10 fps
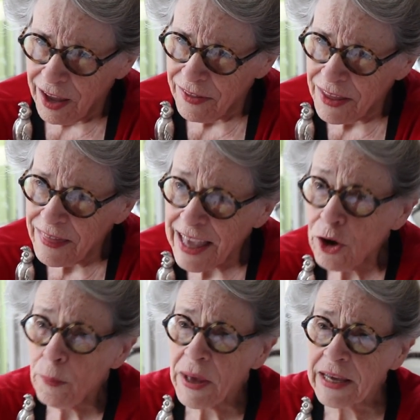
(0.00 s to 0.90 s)
And then they
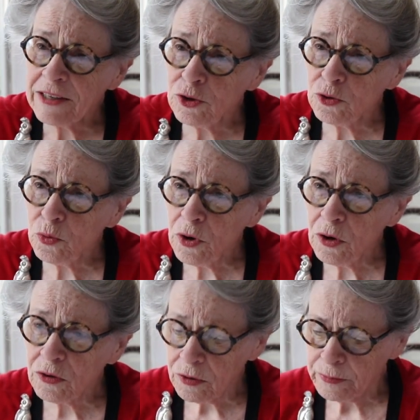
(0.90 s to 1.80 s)
go back into the
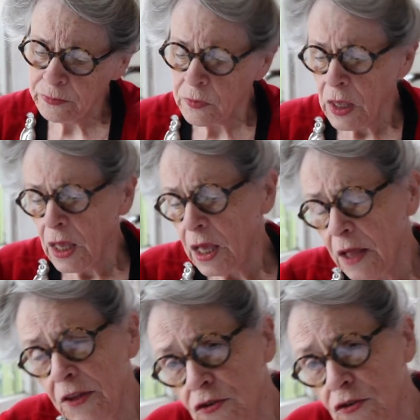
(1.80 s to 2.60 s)
world and